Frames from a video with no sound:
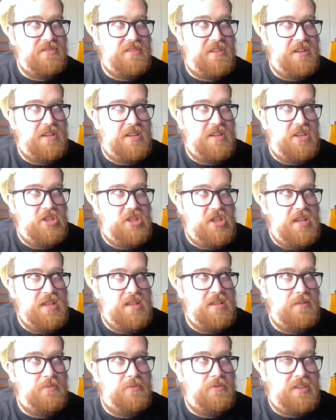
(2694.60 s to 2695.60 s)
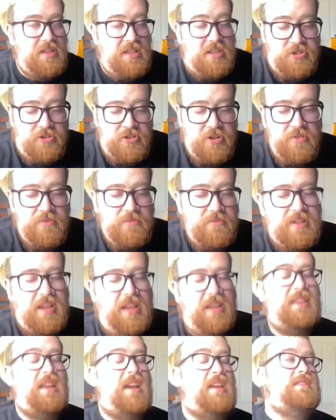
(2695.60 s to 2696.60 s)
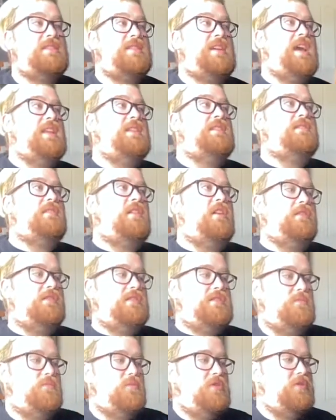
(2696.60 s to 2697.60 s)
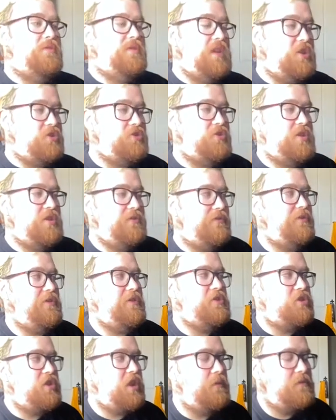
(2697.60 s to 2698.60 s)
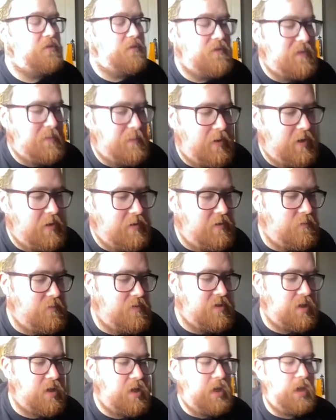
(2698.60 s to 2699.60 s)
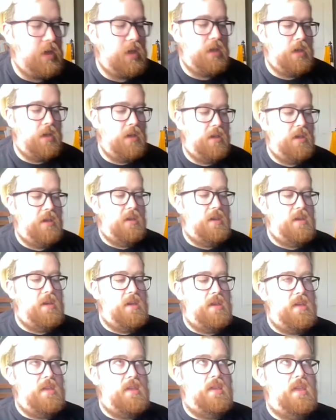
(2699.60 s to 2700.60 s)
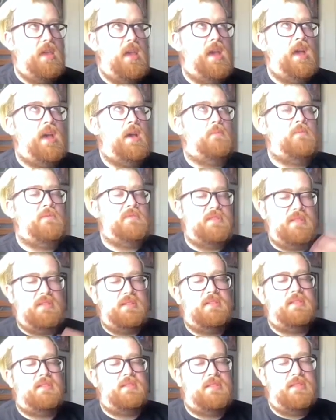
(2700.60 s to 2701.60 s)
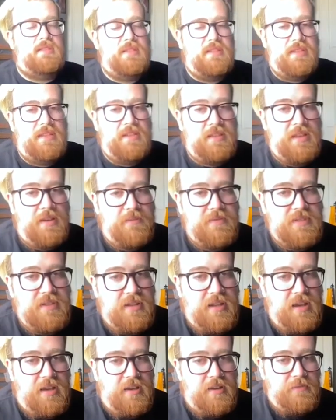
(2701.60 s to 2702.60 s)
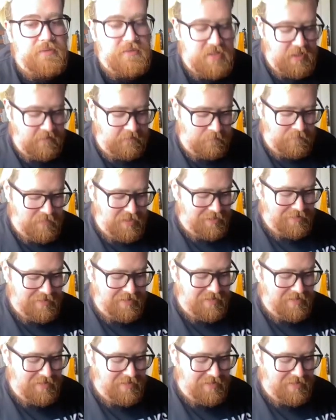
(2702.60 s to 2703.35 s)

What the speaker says: kind of cheesy, but it's true. Like, that's getting to talk to someone who literally fucking shaped you as a person was like, that was a lot. It was even bigger